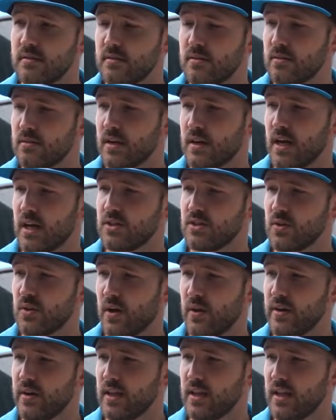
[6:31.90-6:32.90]
what else do I
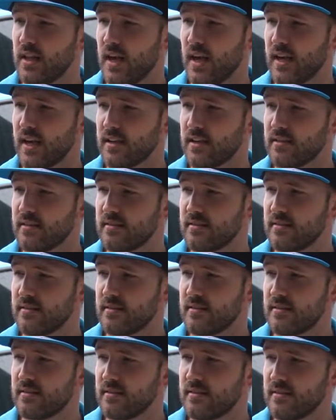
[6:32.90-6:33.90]
really like?
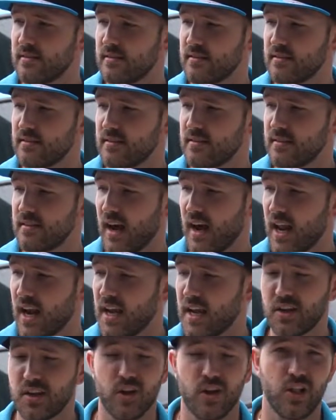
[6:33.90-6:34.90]
I
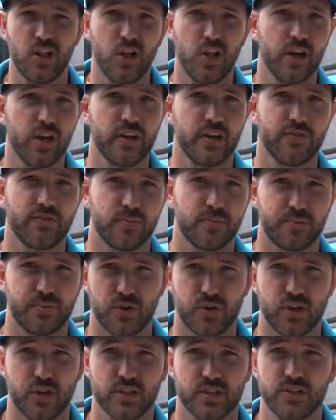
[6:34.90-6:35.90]
like a lot of different
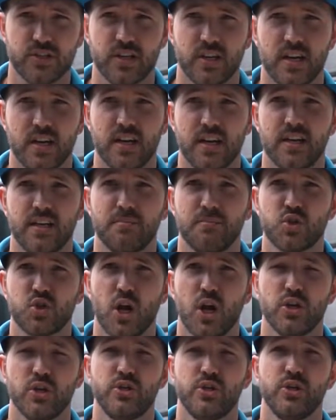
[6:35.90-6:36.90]
products. I'm
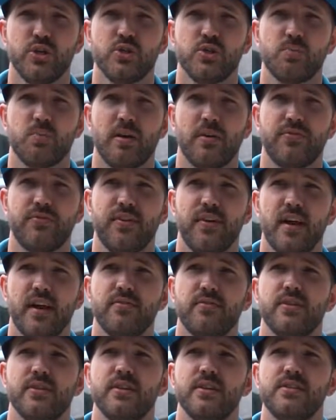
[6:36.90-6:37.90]
trying to choose my
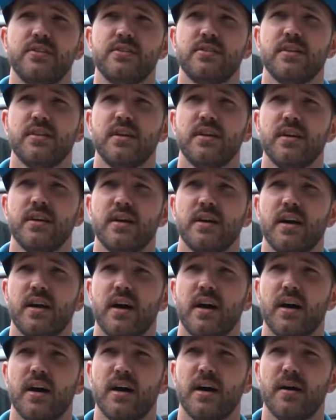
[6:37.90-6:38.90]
favorites.
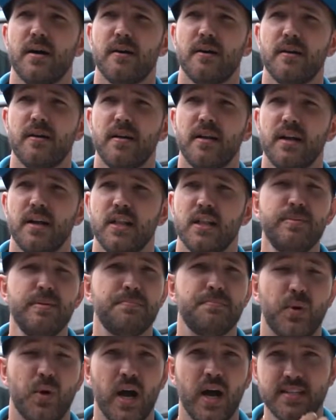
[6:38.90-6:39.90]
A little
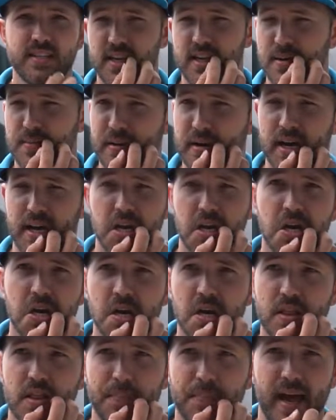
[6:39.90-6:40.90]
bit biased here, but
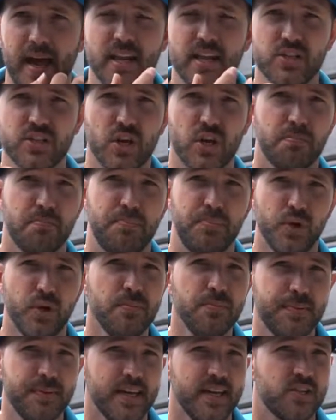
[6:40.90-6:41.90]
the Bowden Zone Butte
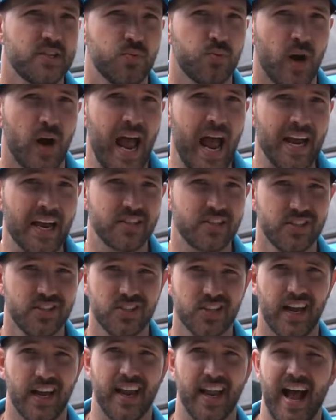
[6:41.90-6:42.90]
Beads wax is
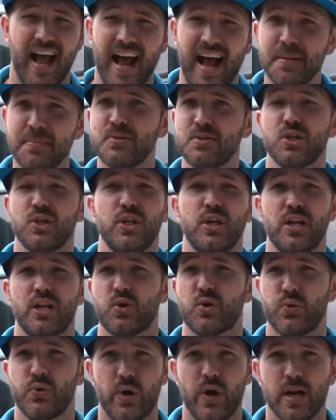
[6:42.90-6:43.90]
like absolutely
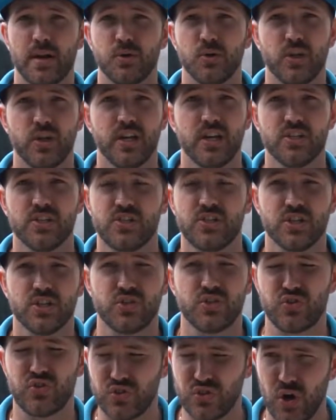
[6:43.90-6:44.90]
incredible. It is
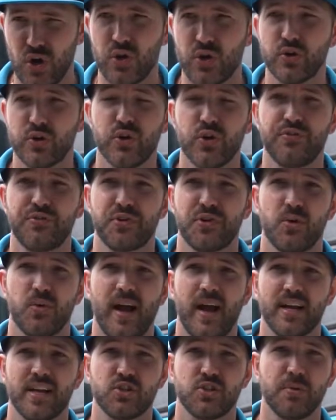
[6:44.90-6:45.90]
just so good for a
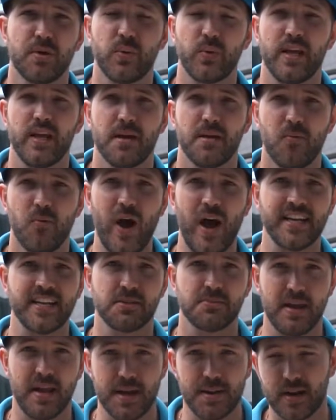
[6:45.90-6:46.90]
wax. I'm not really a
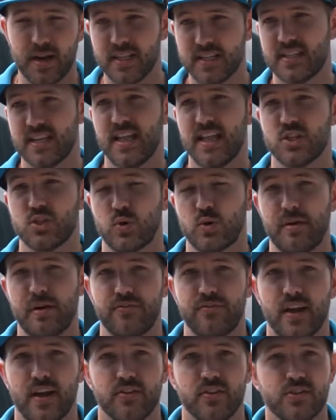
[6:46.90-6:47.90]
wax man, but I'd say that's one of my
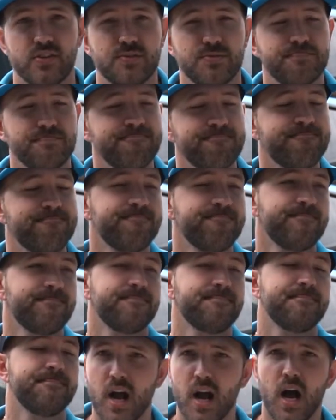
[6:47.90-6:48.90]
favorites.
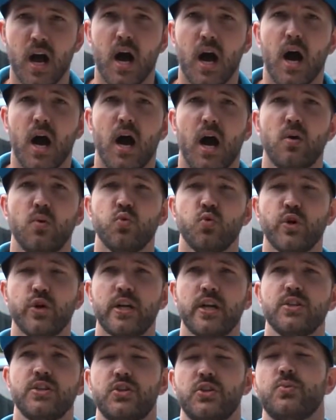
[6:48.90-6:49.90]
Are
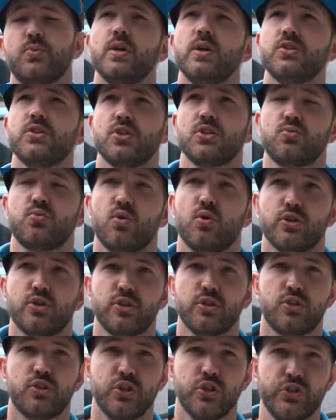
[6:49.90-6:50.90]
waterless and rinseless
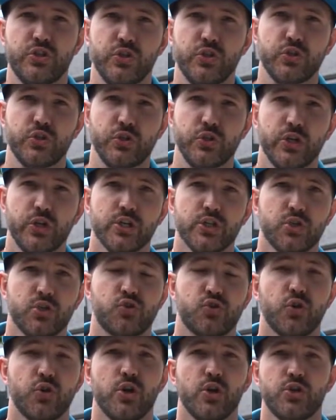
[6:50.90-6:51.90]
washes just as good as a
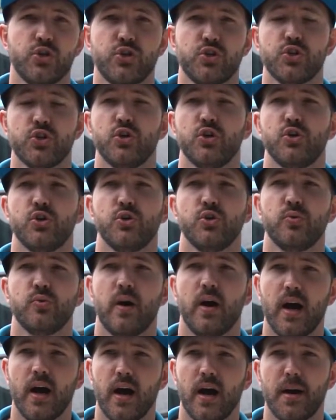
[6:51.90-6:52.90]
traditional
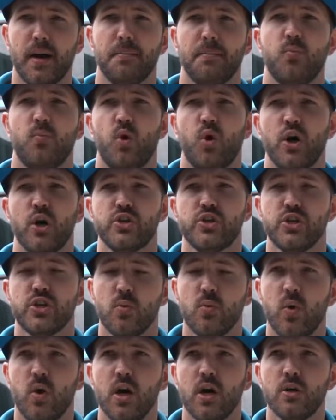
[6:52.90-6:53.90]
wash?
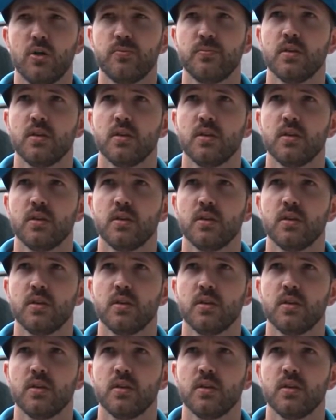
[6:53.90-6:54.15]
Well,